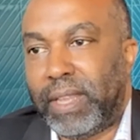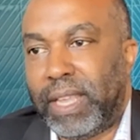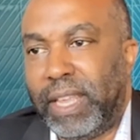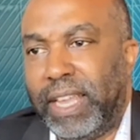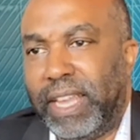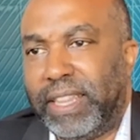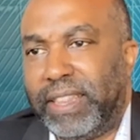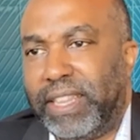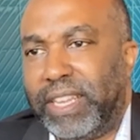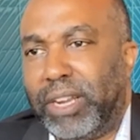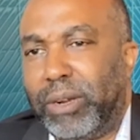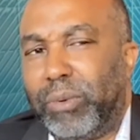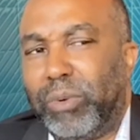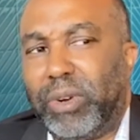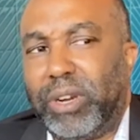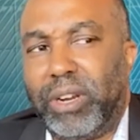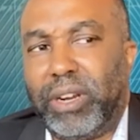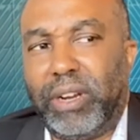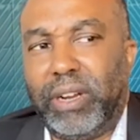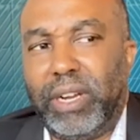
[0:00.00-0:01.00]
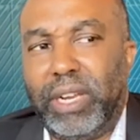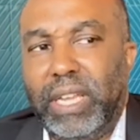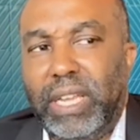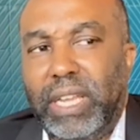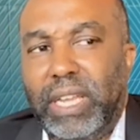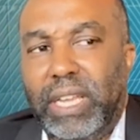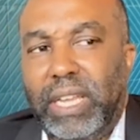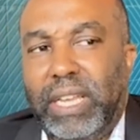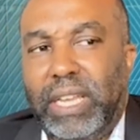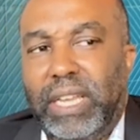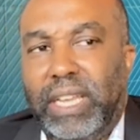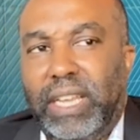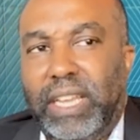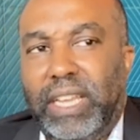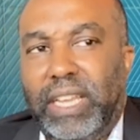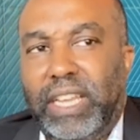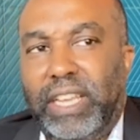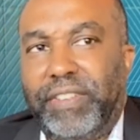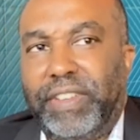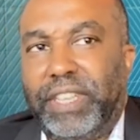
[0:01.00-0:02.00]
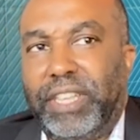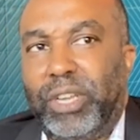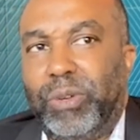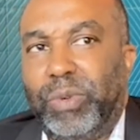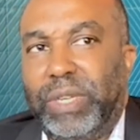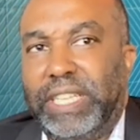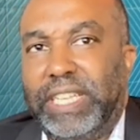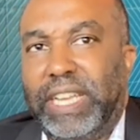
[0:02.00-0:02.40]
And there were, even though we